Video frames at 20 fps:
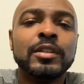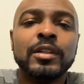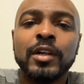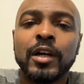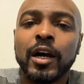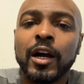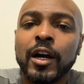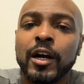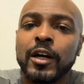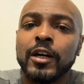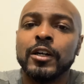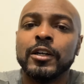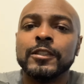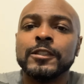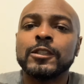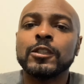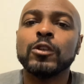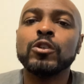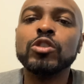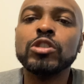God.
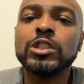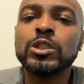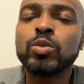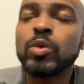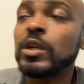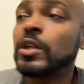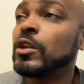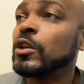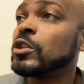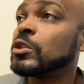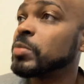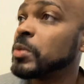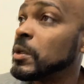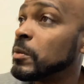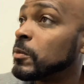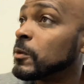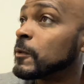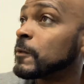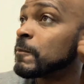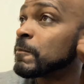So you just one of those
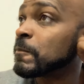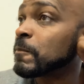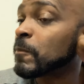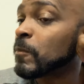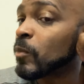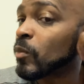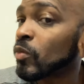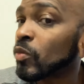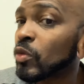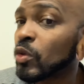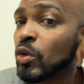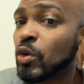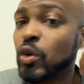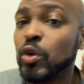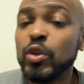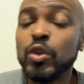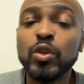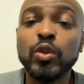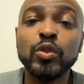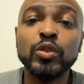people
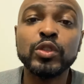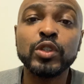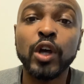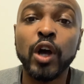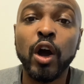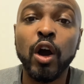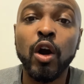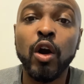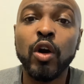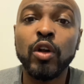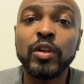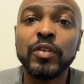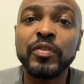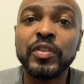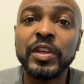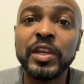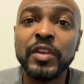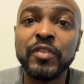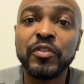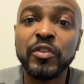who use all of
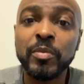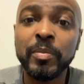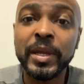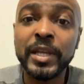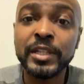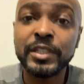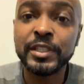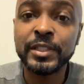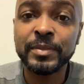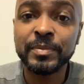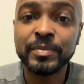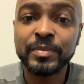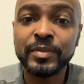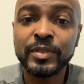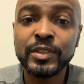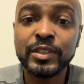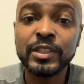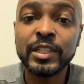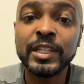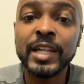the information
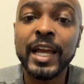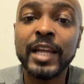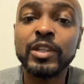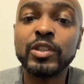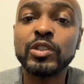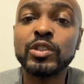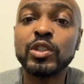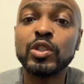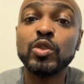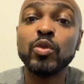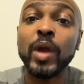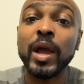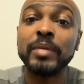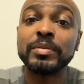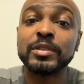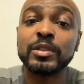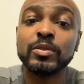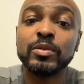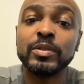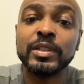to do
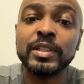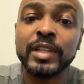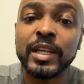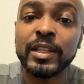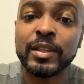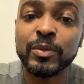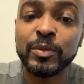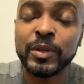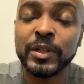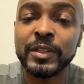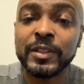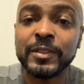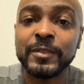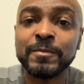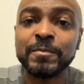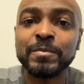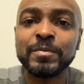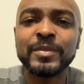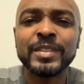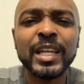absolutely nothing with.
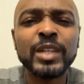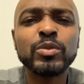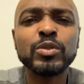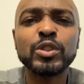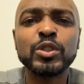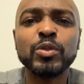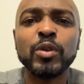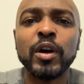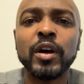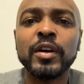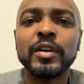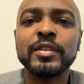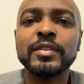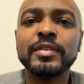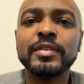That's what you are.